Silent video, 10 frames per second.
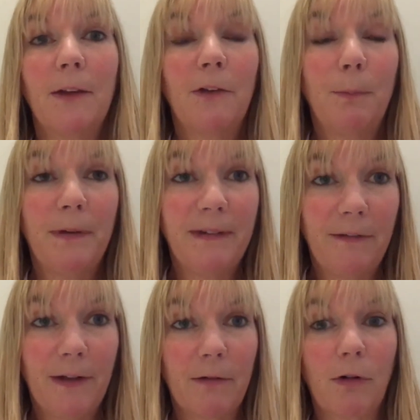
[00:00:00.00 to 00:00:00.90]

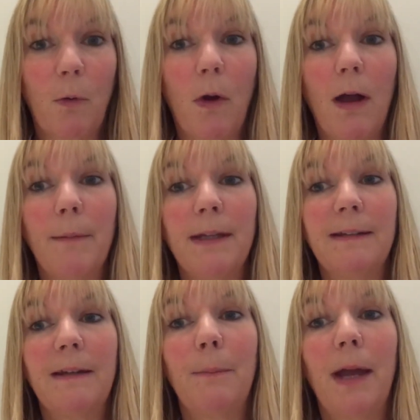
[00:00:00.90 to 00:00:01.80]
specific
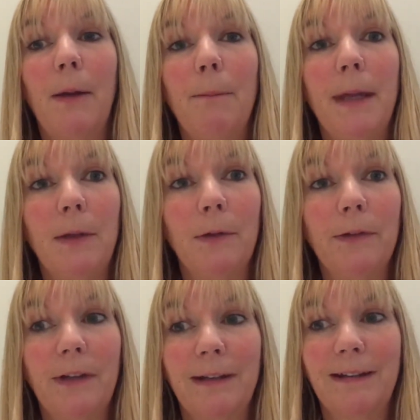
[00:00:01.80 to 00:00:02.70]
requirements about
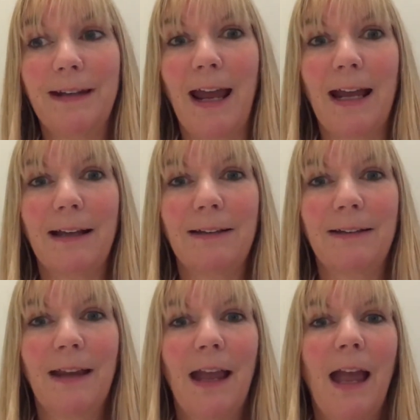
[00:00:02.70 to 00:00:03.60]
meals and snacks